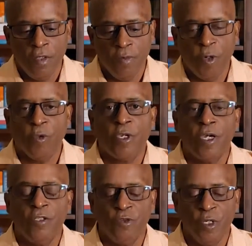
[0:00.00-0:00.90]
both
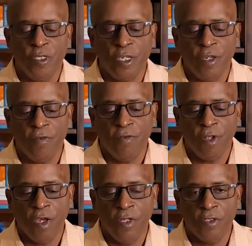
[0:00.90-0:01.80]
countries have
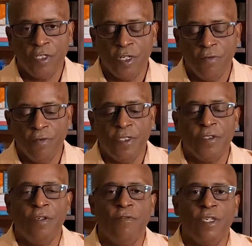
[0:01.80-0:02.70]
launched an
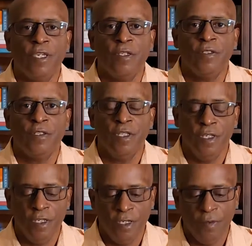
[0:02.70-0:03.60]
offensive against
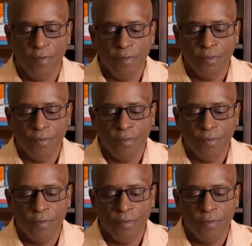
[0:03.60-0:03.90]
the